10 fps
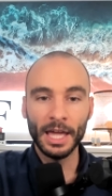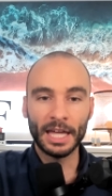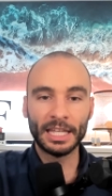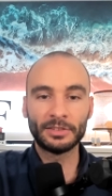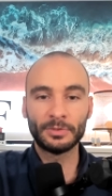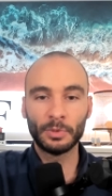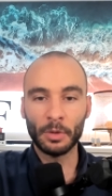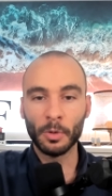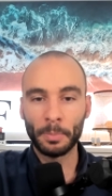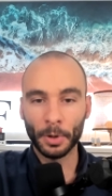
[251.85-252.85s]
And they,
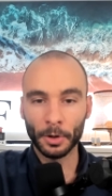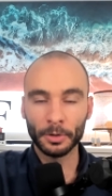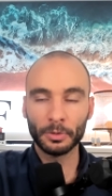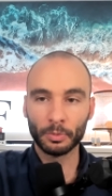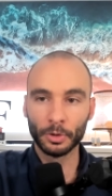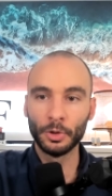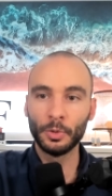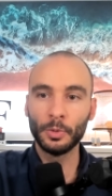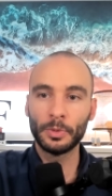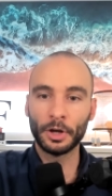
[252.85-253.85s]
they will burn
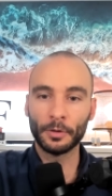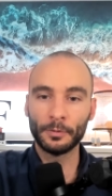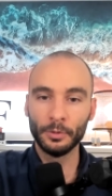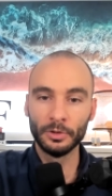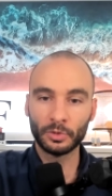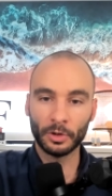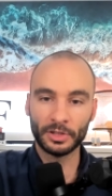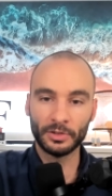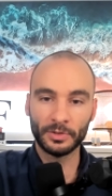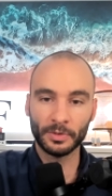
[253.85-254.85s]
through their food
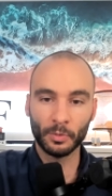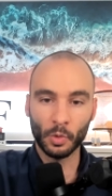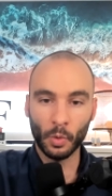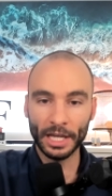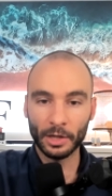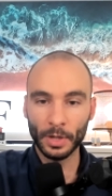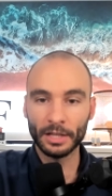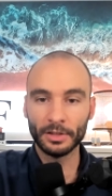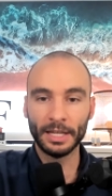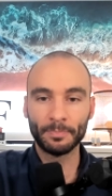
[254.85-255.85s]
sources quite
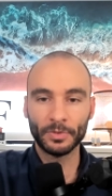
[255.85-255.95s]
quickly.